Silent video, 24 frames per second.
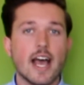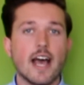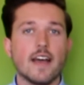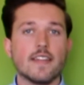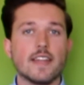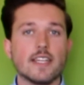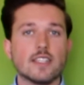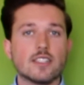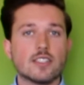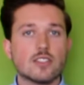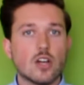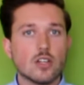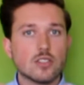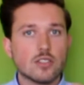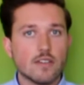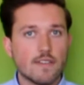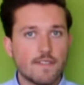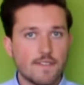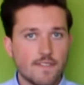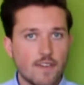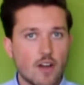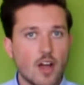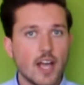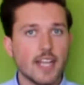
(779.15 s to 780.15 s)
and then start to
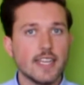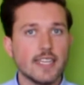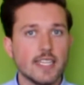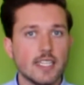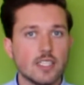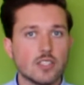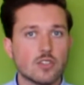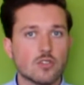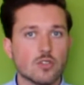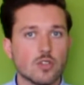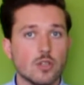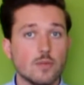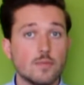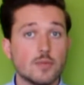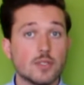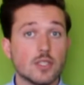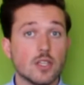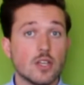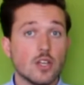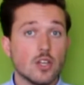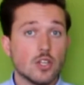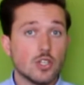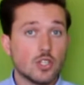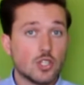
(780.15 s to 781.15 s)
find these
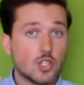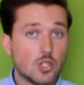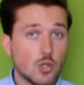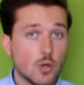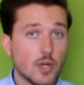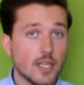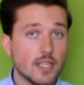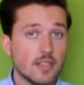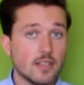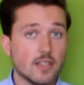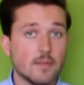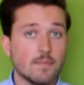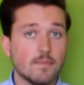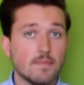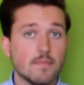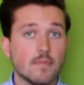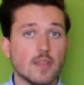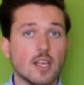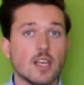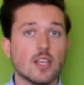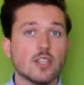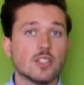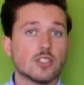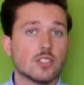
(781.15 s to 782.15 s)
groups, join them,
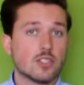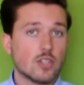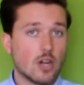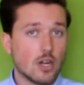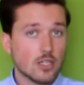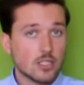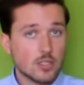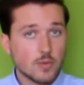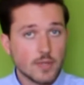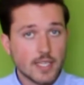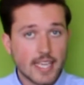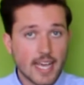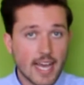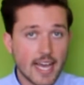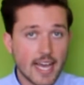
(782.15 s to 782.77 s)
start to